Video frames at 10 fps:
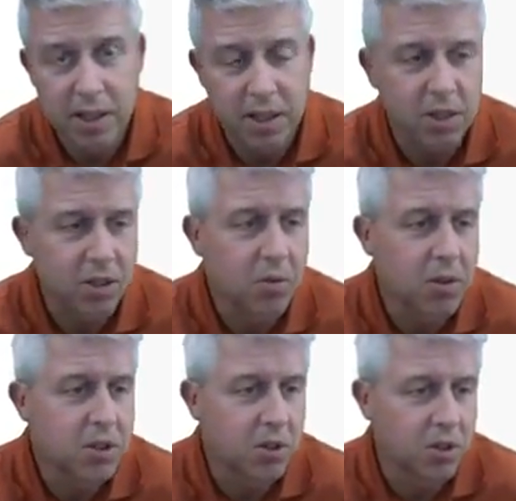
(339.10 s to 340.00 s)
essentially
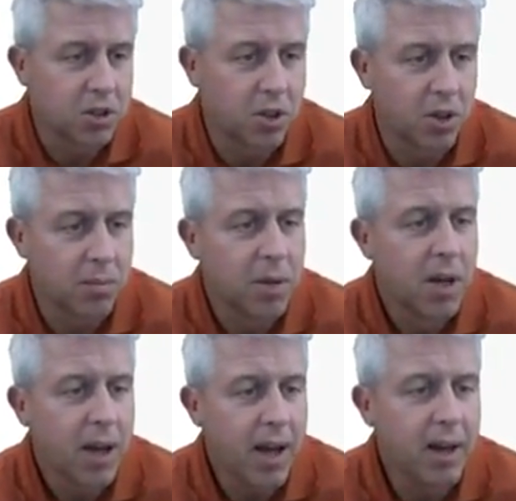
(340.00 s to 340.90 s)
one search term,
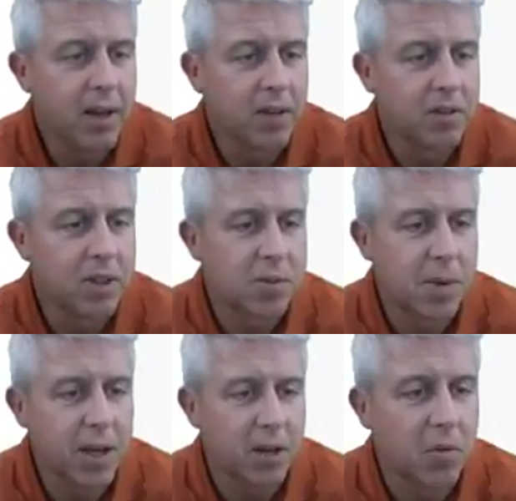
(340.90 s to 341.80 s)
and it'll
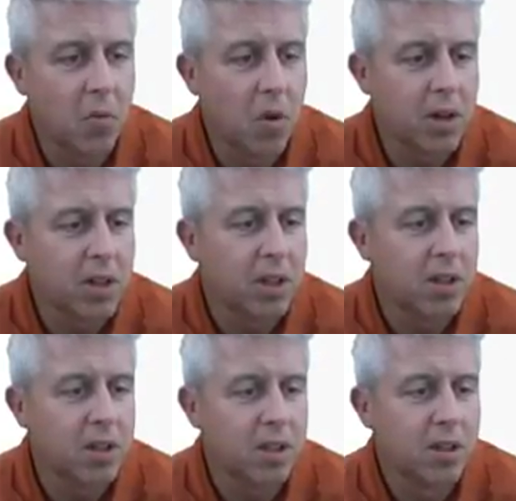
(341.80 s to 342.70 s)
just make it one
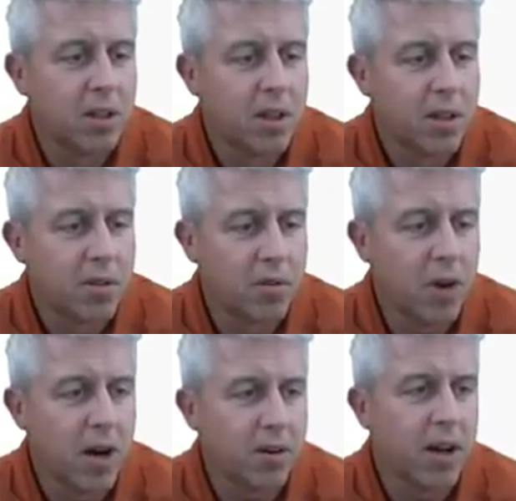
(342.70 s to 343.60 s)
color
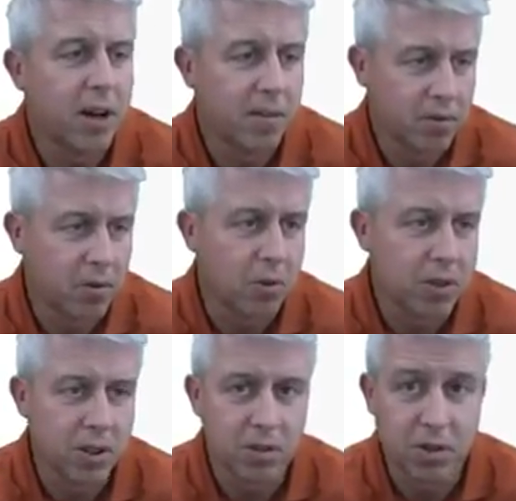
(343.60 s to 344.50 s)
throughout. And of
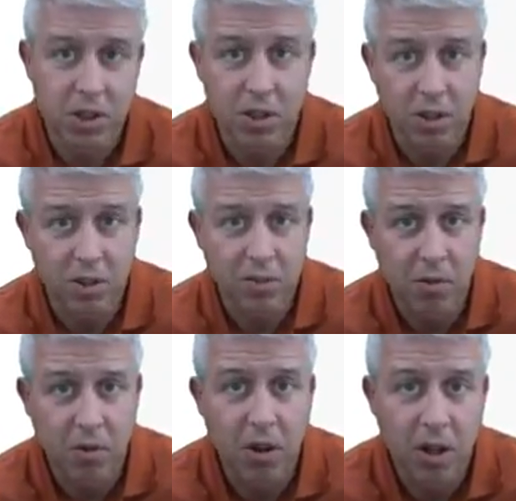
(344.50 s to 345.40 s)
course, it'll just
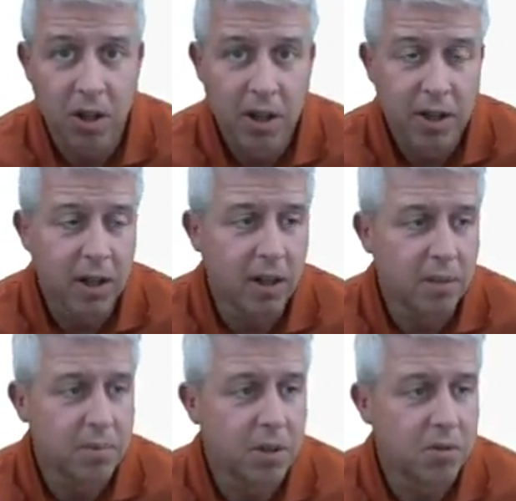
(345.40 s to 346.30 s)
look for
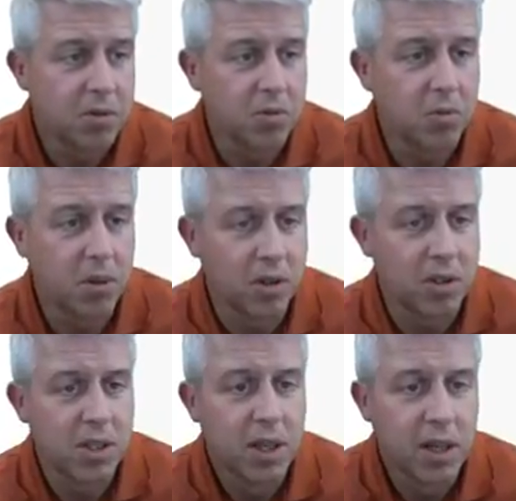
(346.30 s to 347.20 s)
those two
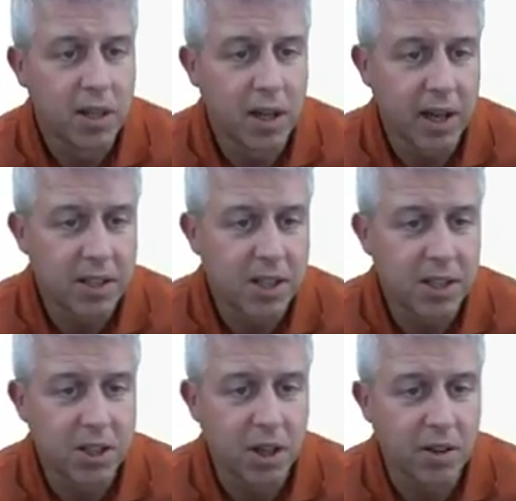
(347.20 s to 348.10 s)
words next
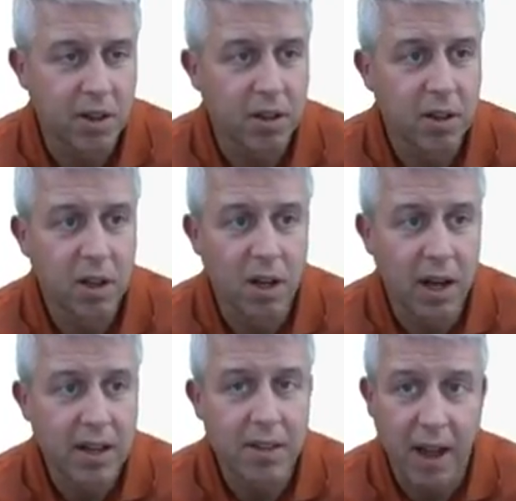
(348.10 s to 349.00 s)
to each other
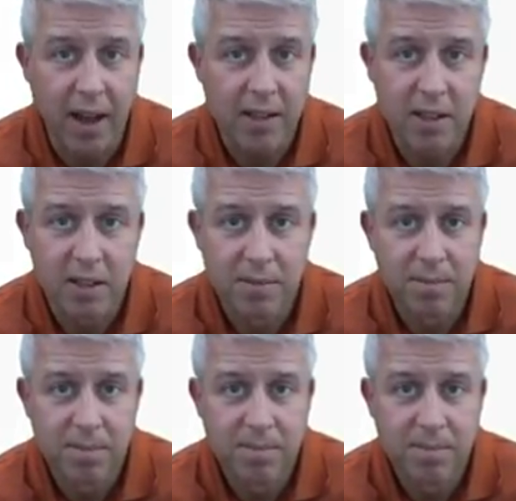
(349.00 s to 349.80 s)
like that.